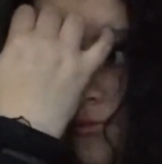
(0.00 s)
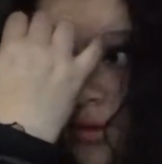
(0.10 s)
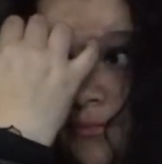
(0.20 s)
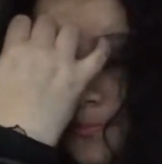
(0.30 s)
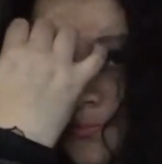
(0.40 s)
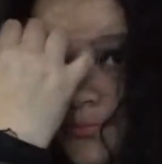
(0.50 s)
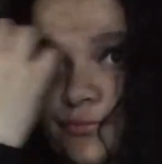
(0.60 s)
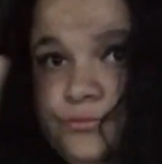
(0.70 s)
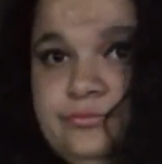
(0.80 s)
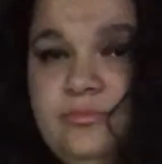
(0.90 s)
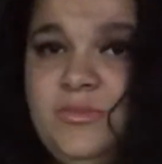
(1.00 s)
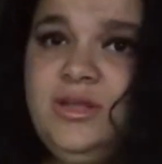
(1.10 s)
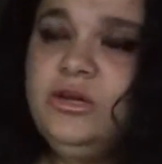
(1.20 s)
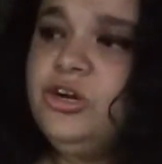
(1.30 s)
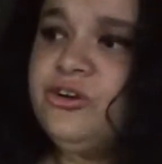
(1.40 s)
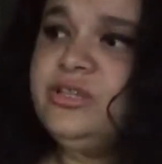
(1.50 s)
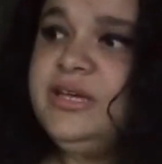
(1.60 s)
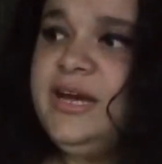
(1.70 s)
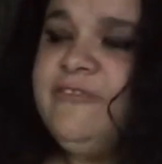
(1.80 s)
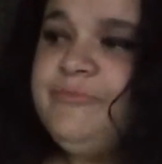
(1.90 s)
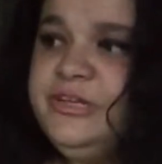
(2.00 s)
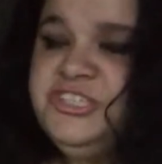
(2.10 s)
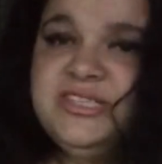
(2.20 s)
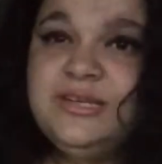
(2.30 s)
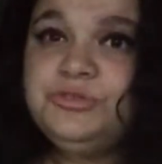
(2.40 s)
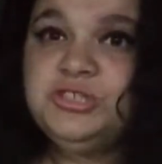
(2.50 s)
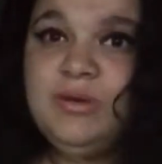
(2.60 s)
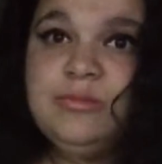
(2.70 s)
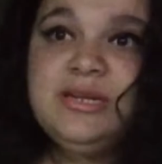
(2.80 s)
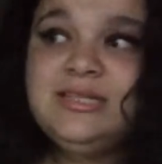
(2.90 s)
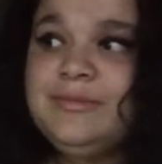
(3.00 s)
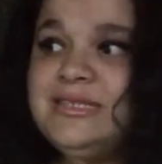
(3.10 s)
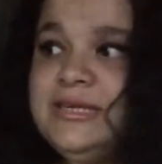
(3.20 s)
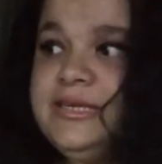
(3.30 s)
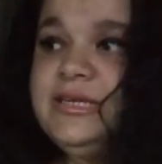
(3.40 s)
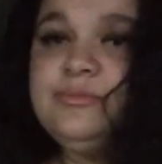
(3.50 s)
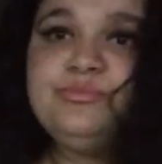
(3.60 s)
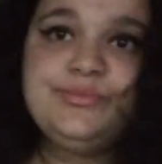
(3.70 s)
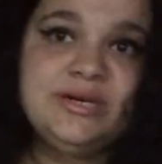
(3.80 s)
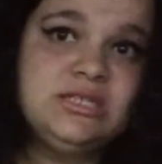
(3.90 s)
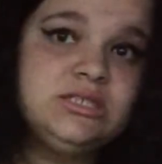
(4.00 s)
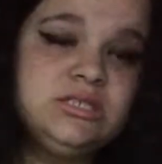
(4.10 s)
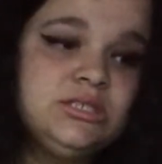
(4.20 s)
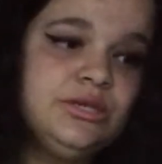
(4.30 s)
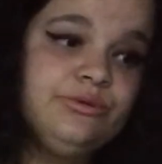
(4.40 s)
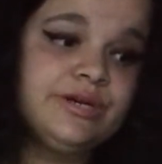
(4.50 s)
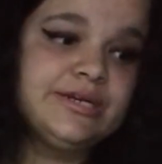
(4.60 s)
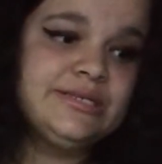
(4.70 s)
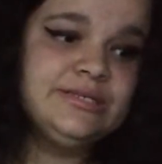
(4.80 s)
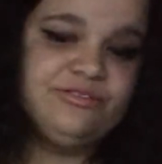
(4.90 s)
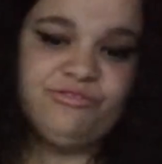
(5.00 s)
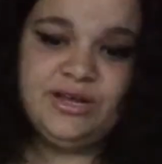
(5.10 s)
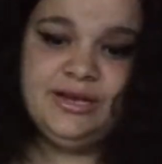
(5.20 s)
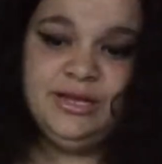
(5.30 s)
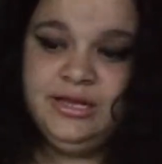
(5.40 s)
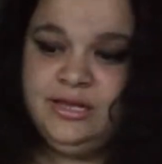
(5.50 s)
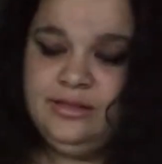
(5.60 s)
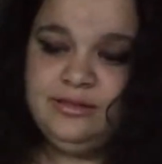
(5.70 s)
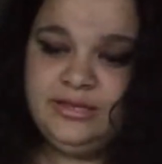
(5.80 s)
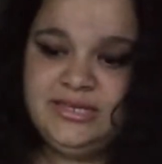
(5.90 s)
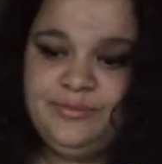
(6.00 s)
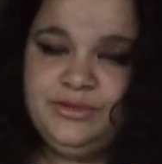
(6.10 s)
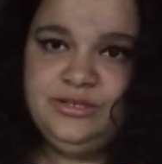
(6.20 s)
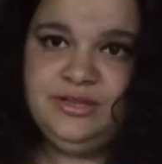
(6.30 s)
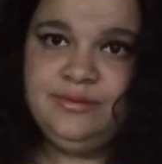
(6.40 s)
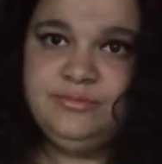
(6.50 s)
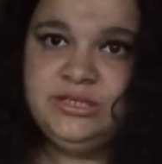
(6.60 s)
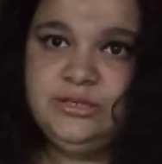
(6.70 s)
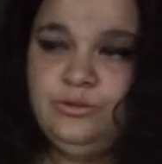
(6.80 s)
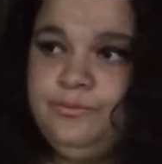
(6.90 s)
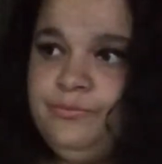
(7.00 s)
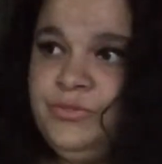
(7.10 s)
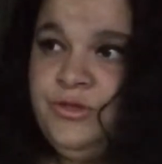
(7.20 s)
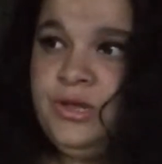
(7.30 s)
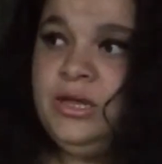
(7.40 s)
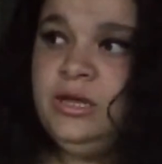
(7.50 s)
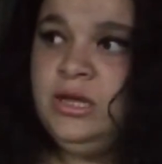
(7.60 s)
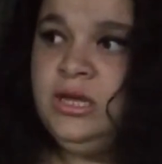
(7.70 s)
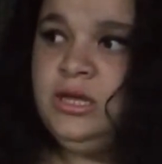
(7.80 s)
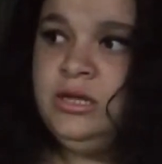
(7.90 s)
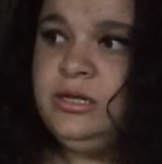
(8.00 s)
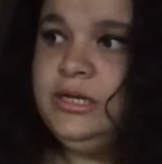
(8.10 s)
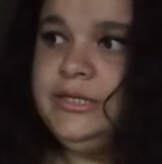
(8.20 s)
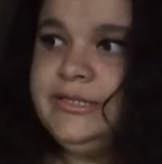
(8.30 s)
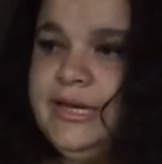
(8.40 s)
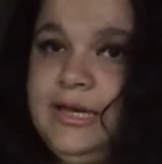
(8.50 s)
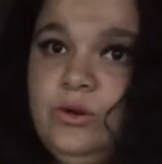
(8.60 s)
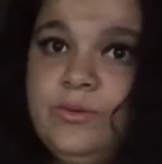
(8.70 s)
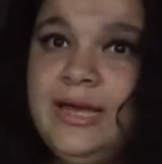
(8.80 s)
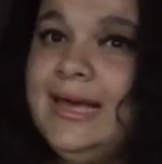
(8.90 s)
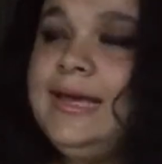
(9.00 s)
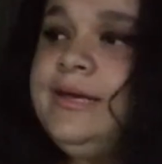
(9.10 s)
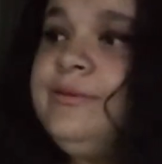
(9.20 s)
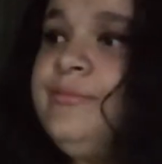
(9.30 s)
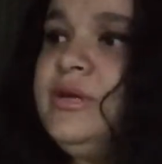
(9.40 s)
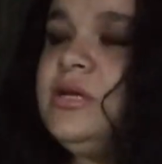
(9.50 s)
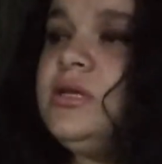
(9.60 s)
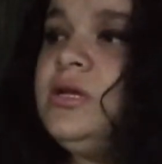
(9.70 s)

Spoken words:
of. Currently I have beach sand, which is probably not the best idea, but it works. They're fine. Nothing's happened to them, so it's a-okay. But